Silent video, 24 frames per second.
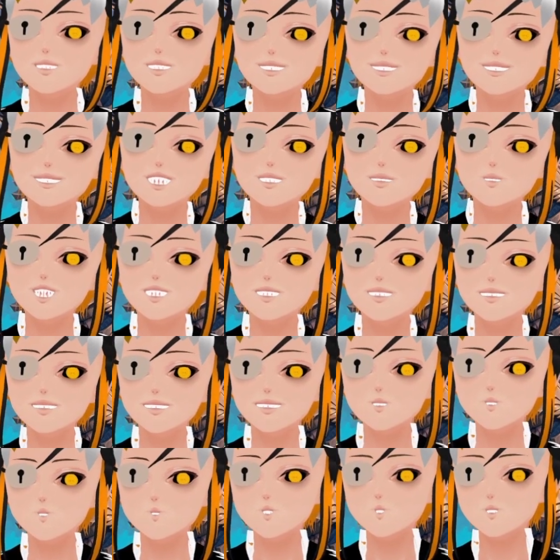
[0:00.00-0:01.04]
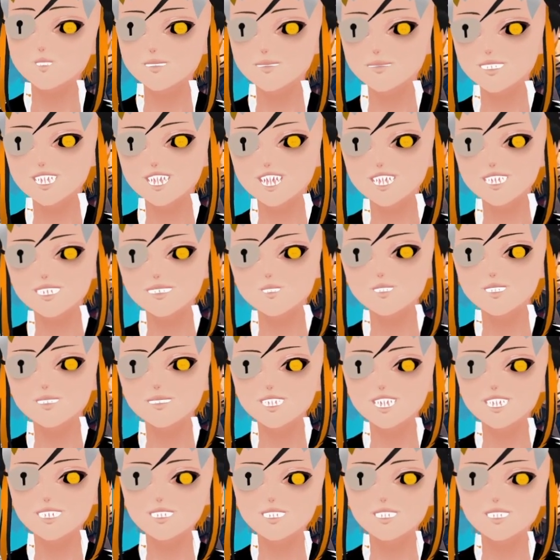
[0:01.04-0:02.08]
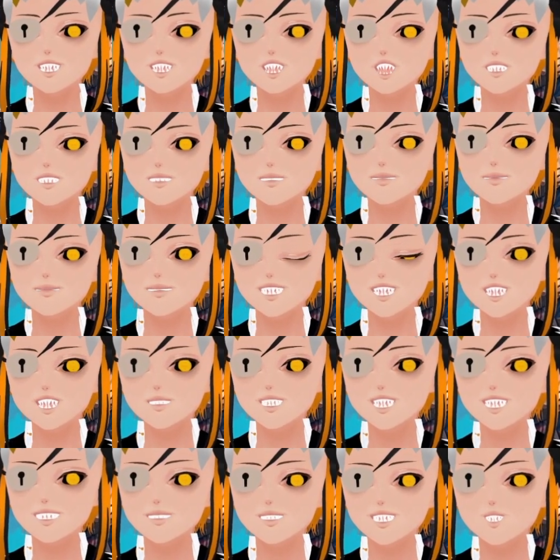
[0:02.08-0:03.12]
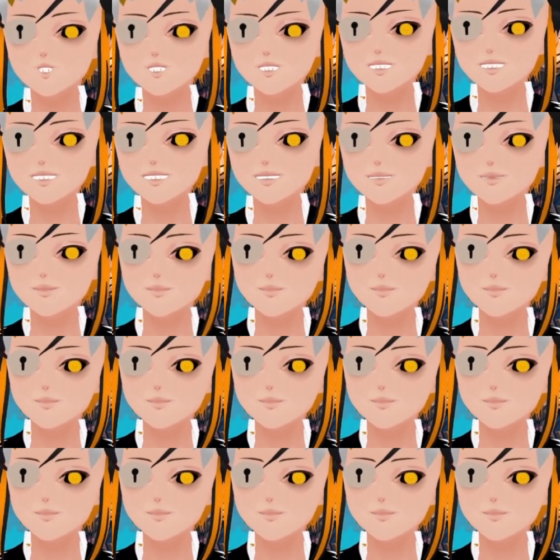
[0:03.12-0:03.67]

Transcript: a 1-2, which is actually not the worst stat line in the world.